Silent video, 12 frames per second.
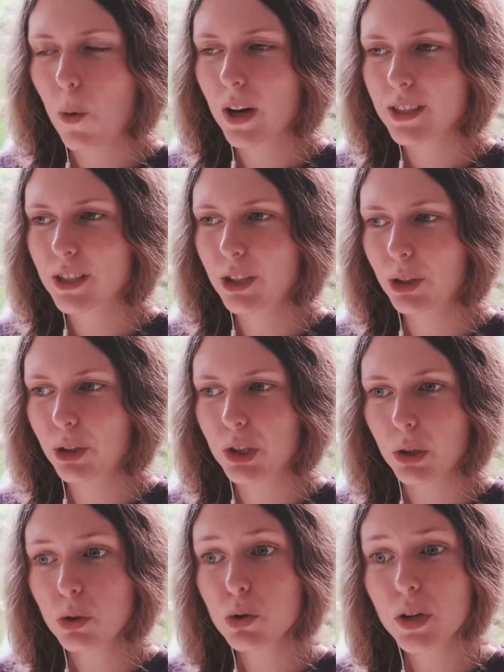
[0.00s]
Once you
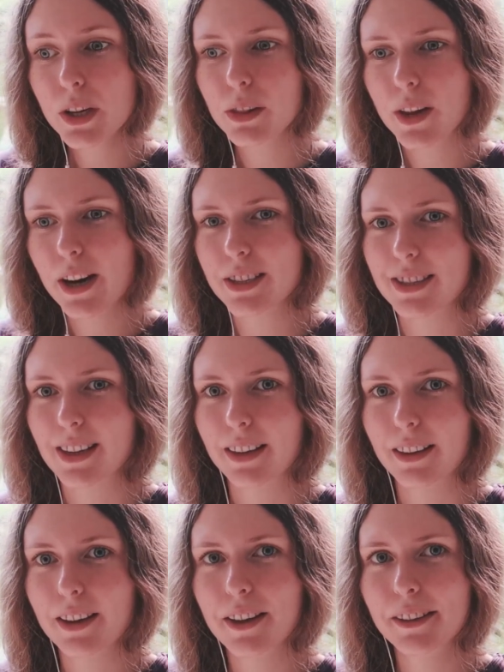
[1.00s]
don't realize
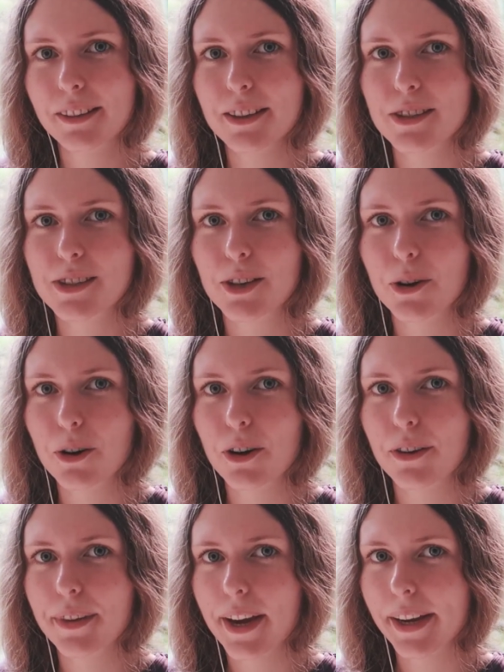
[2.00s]
that it is
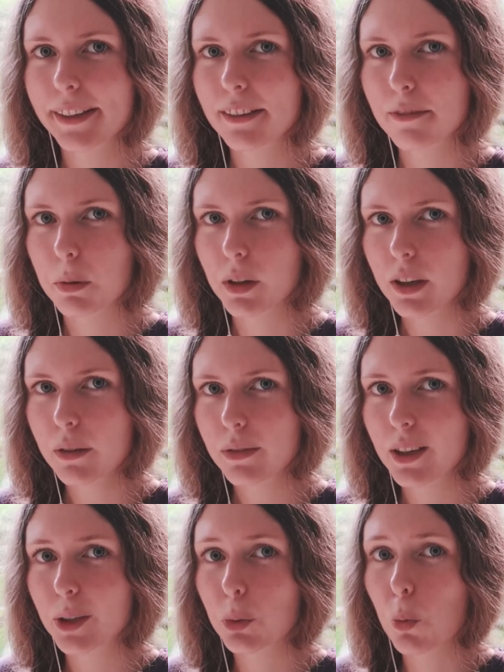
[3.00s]
your negative belief,
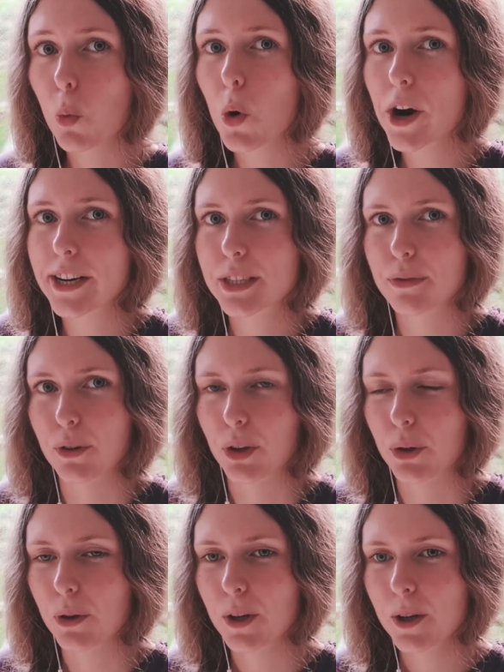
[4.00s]
it works for
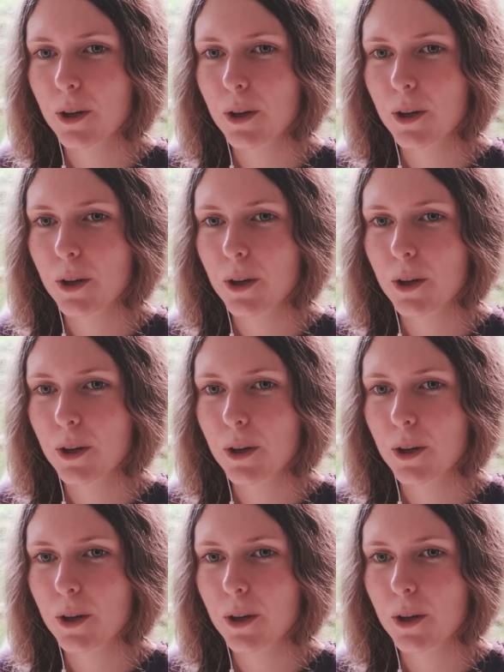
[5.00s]
you.